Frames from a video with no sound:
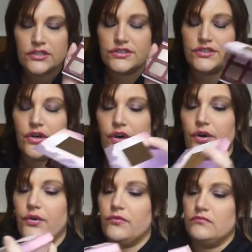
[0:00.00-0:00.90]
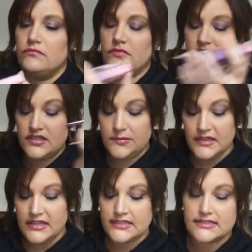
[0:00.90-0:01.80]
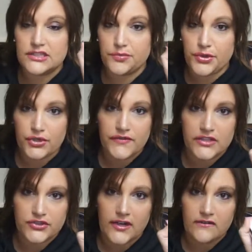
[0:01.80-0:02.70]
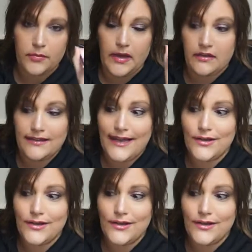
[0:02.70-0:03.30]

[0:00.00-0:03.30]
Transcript: So to me, this is the perfect travel palette.